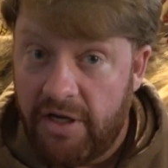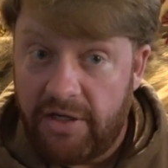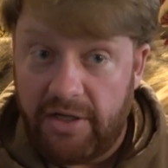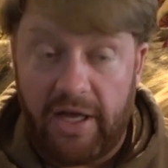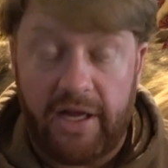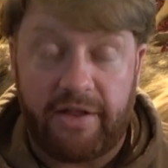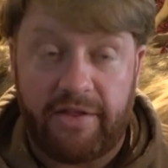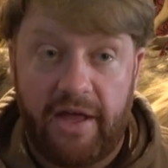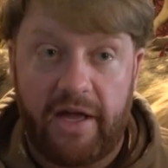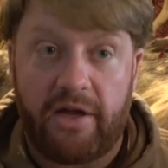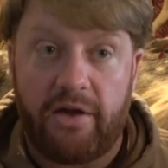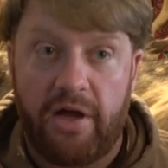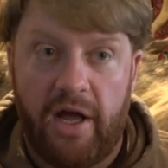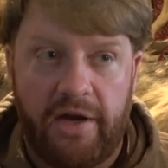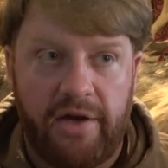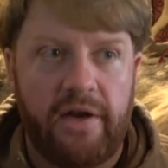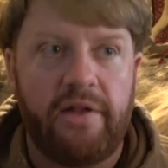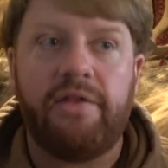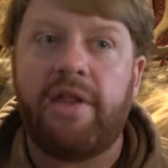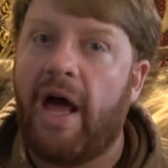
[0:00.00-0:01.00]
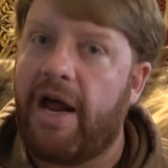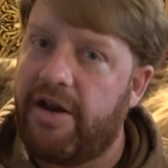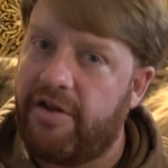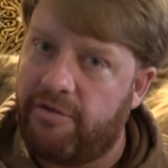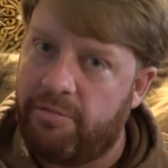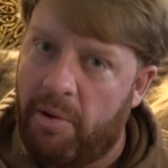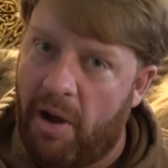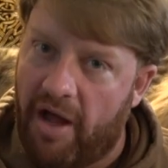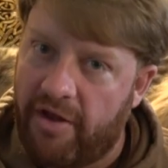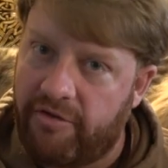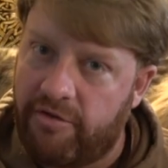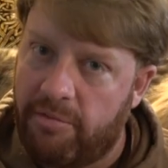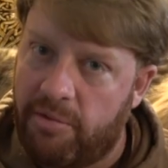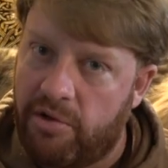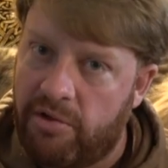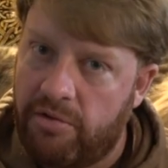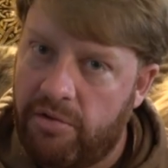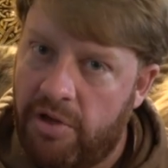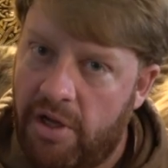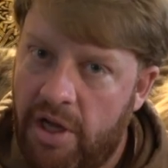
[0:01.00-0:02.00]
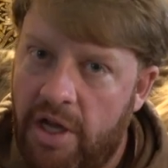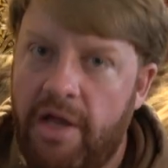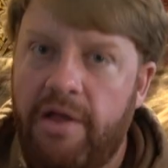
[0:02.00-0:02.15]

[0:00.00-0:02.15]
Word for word: Like they, and that is possible.